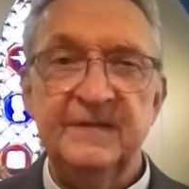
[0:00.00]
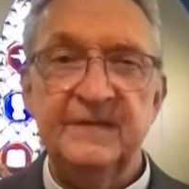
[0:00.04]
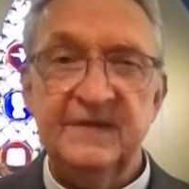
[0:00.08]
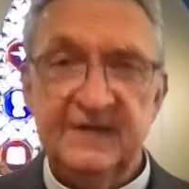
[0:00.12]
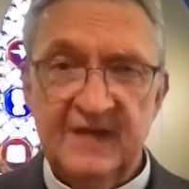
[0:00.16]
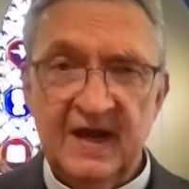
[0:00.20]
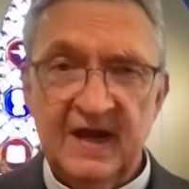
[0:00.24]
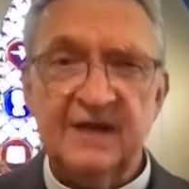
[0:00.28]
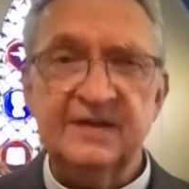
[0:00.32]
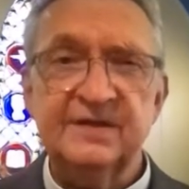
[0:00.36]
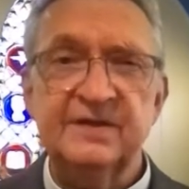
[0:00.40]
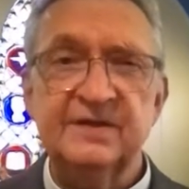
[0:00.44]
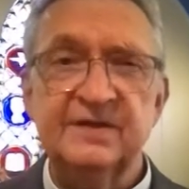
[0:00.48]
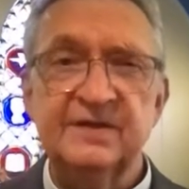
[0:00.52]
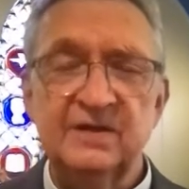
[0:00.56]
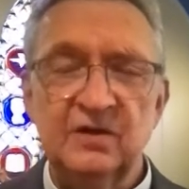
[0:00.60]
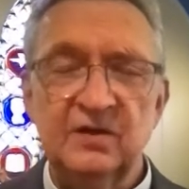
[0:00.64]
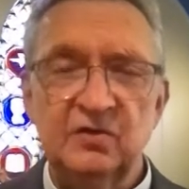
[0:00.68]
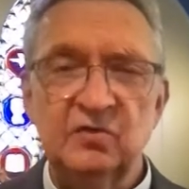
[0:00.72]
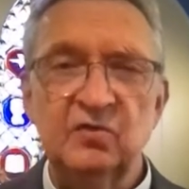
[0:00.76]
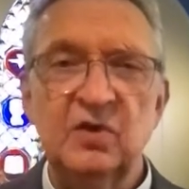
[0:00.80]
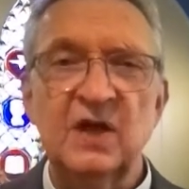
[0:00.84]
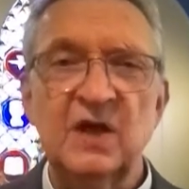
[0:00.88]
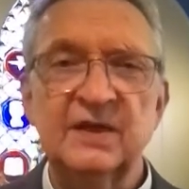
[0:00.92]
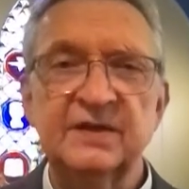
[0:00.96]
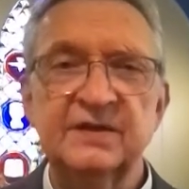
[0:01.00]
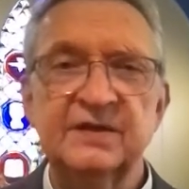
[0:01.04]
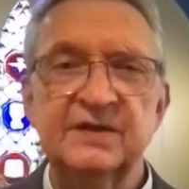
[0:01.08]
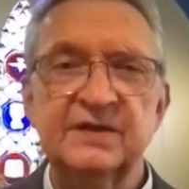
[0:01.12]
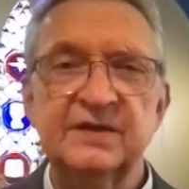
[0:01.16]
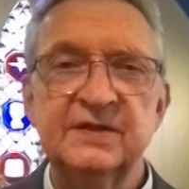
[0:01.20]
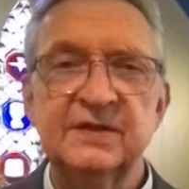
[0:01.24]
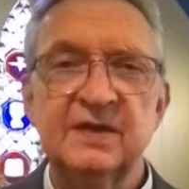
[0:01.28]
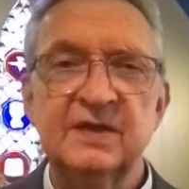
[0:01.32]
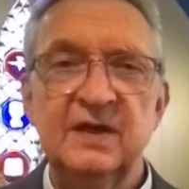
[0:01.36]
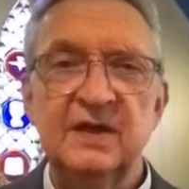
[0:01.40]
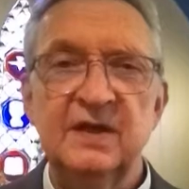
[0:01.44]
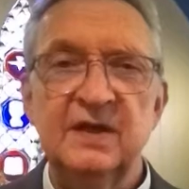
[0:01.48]
That's the
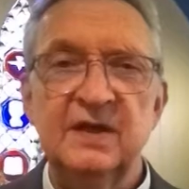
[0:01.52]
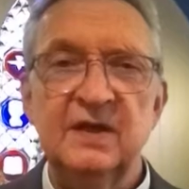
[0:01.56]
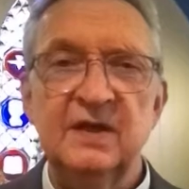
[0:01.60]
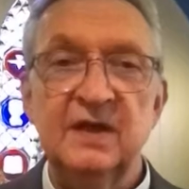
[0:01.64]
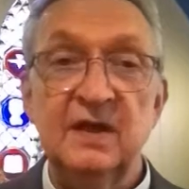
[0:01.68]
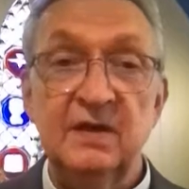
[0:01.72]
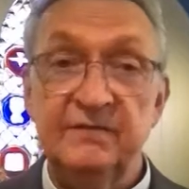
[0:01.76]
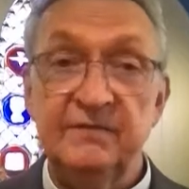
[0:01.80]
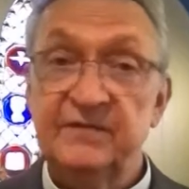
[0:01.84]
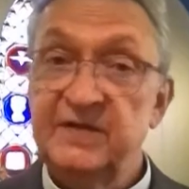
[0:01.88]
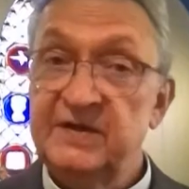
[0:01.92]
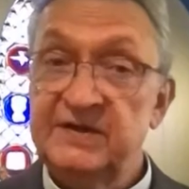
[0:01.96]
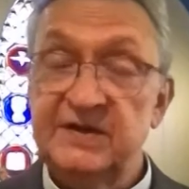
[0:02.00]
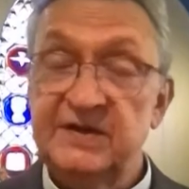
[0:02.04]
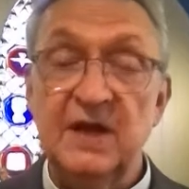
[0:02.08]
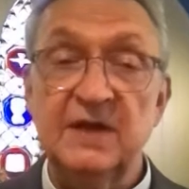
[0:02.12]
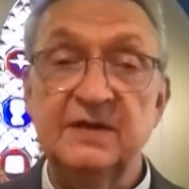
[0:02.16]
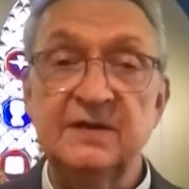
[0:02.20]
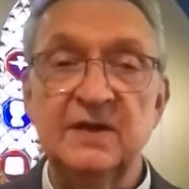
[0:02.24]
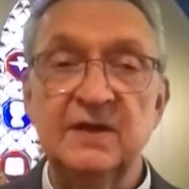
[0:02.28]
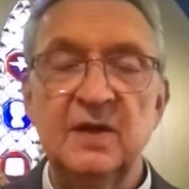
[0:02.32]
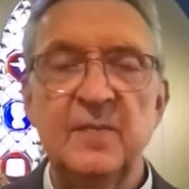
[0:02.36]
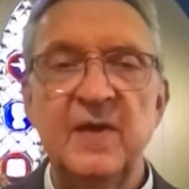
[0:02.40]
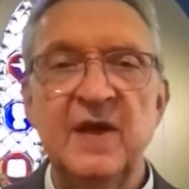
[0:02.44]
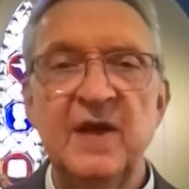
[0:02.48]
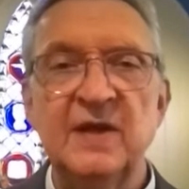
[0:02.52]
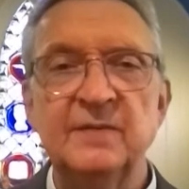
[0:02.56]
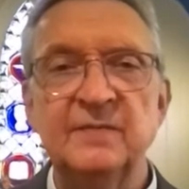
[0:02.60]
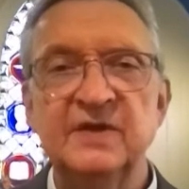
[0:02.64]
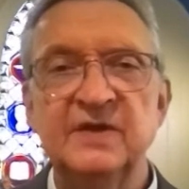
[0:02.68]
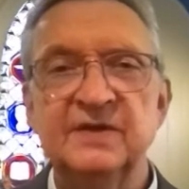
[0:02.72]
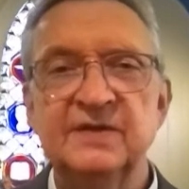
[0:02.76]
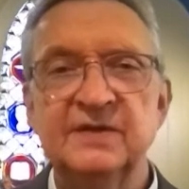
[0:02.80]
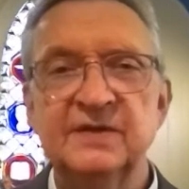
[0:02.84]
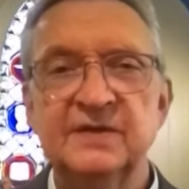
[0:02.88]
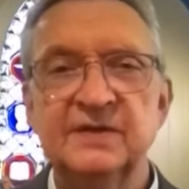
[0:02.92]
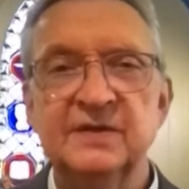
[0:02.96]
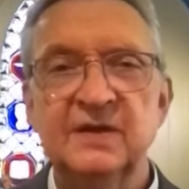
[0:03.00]
crux of the Ten
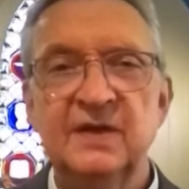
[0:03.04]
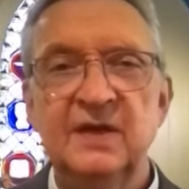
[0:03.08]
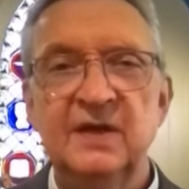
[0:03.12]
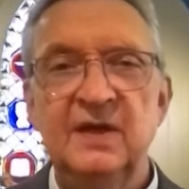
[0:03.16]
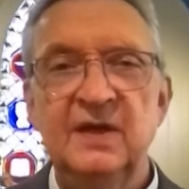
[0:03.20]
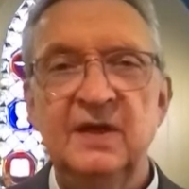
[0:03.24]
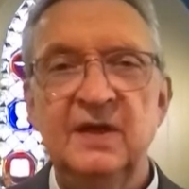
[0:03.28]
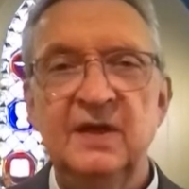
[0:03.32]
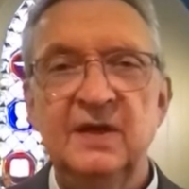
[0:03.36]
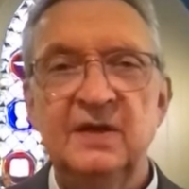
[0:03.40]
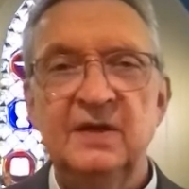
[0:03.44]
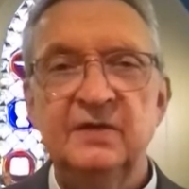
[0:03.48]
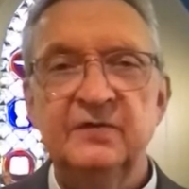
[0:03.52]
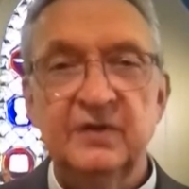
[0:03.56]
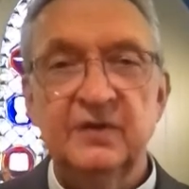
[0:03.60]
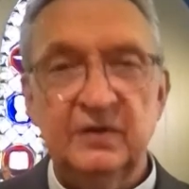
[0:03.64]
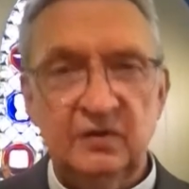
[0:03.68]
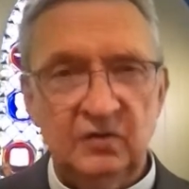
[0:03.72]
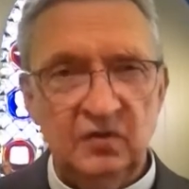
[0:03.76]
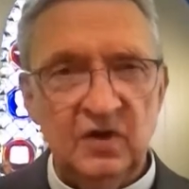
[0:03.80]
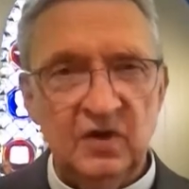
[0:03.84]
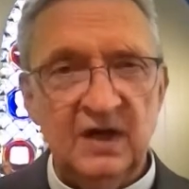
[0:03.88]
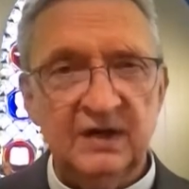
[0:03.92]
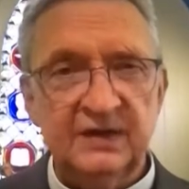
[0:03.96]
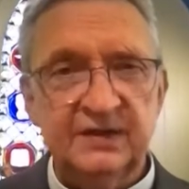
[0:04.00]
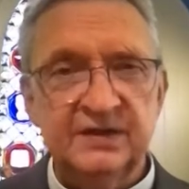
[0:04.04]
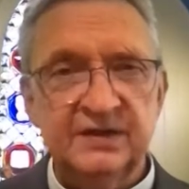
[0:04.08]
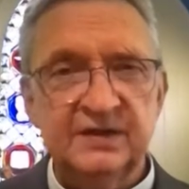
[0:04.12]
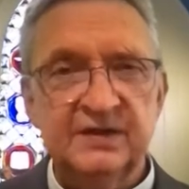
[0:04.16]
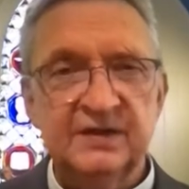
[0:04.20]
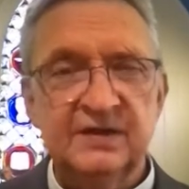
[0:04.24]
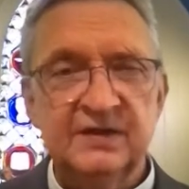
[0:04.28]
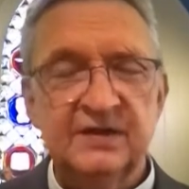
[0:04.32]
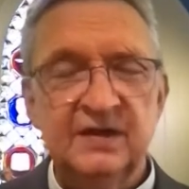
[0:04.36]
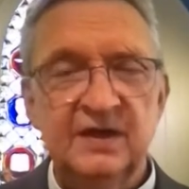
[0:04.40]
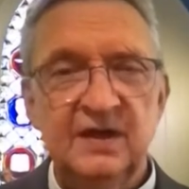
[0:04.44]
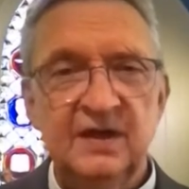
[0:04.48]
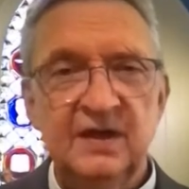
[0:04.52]
Commandments, the
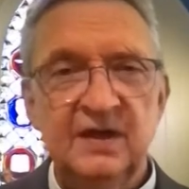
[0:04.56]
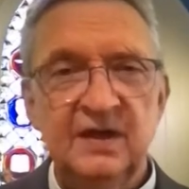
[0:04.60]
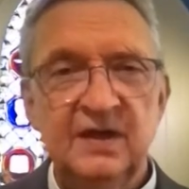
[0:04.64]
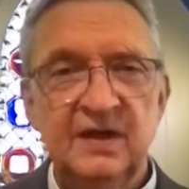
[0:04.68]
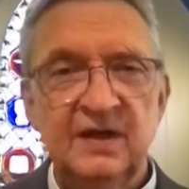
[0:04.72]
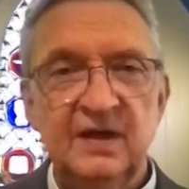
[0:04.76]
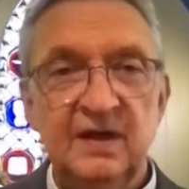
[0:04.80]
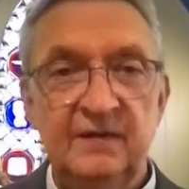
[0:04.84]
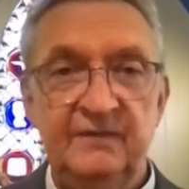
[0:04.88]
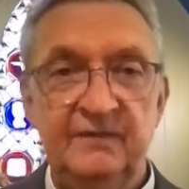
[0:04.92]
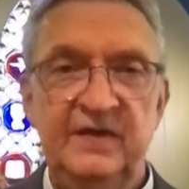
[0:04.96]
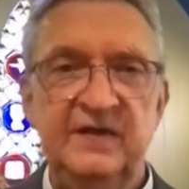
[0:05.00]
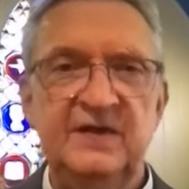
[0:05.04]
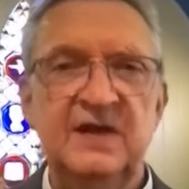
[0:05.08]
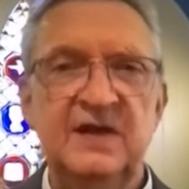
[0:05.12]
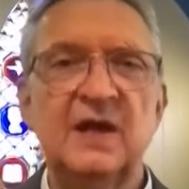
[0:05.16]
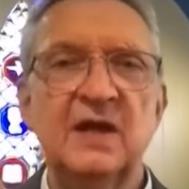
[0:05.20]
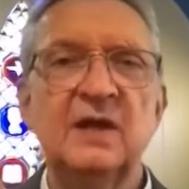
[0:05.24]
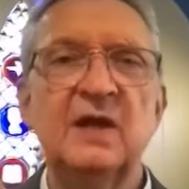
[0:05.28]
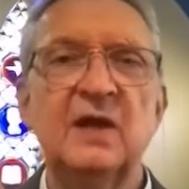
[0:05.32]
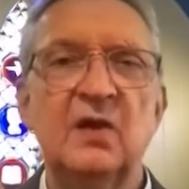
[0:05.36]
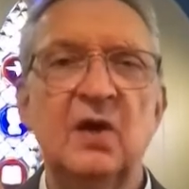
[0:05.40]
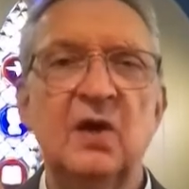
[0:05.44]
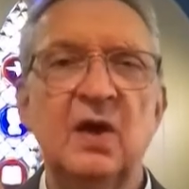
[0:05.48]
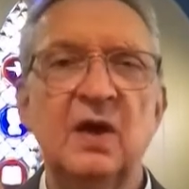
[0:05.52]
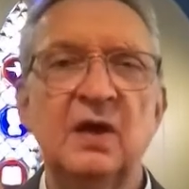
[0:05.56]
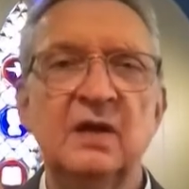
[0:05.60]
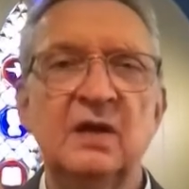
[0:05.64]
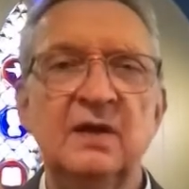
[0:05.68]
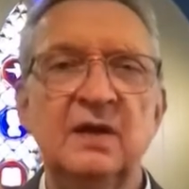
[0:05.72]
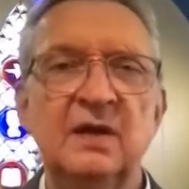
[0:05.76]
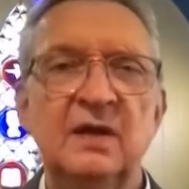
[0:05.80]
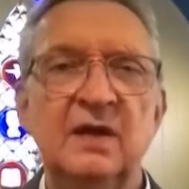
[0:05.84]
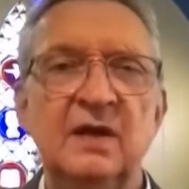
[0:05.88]
crux of the Decalogue,